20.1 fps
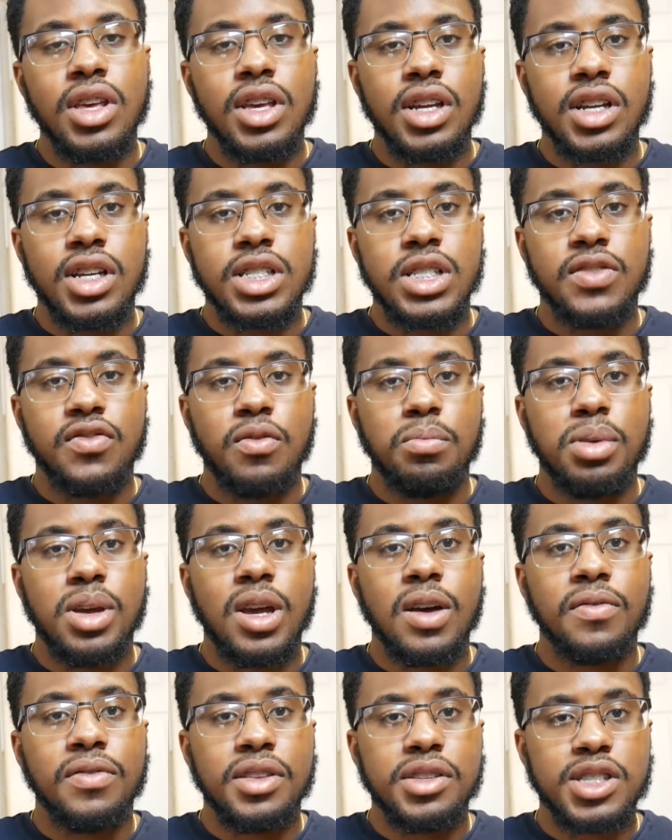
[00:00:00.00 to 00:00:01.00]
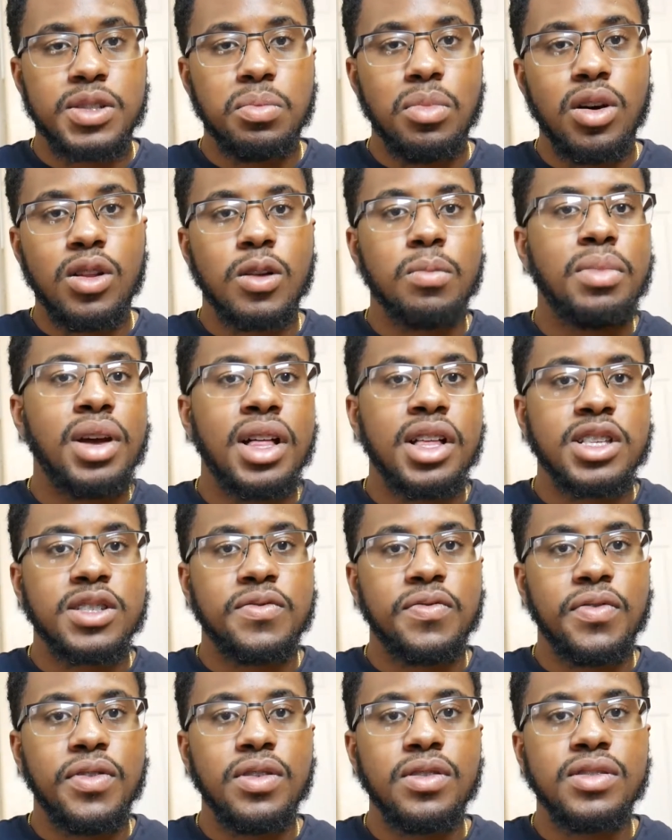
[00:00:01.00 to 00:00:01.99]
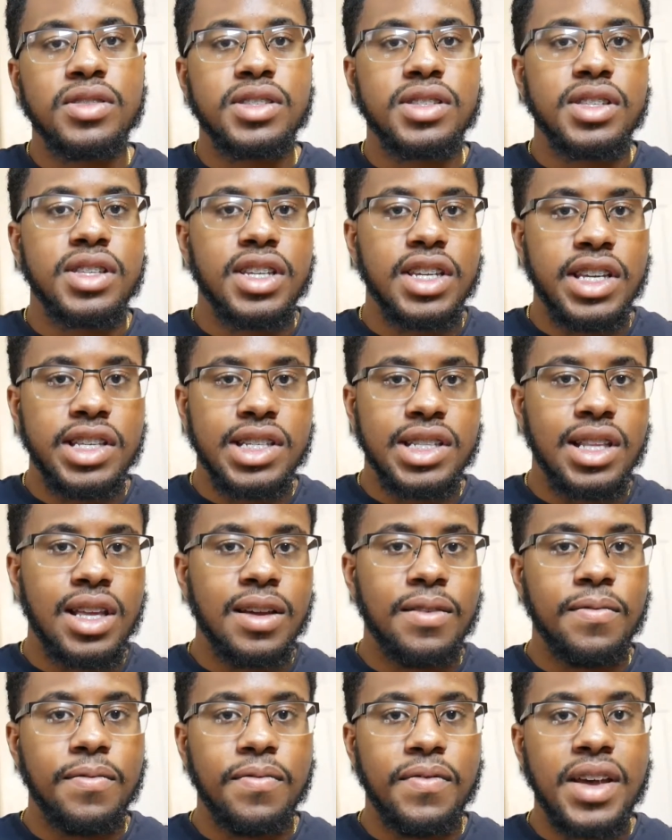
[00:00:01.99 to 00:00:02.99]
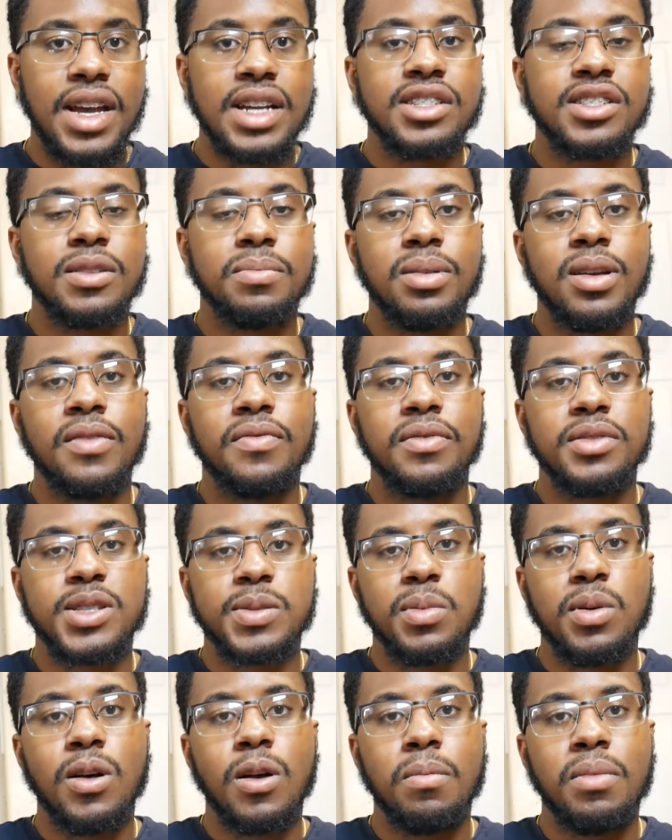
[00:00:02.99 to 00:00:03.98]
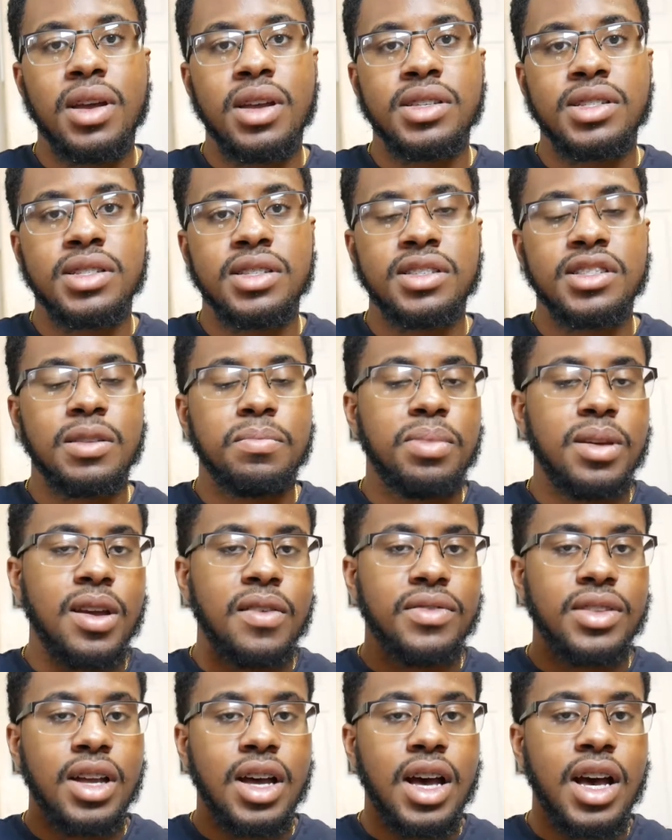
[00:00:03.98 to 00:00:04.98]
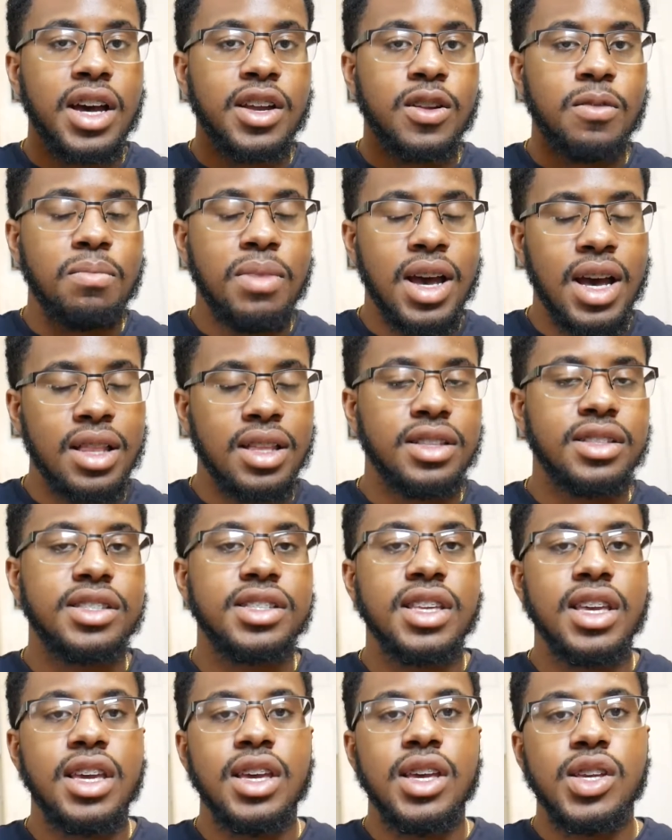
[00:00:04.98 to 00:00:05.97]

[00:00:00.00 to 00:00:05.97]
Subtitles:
Because if you pay off the smaller balance first, it's a lot faster to pay off the smaller balance than it is to pay off the higher balance.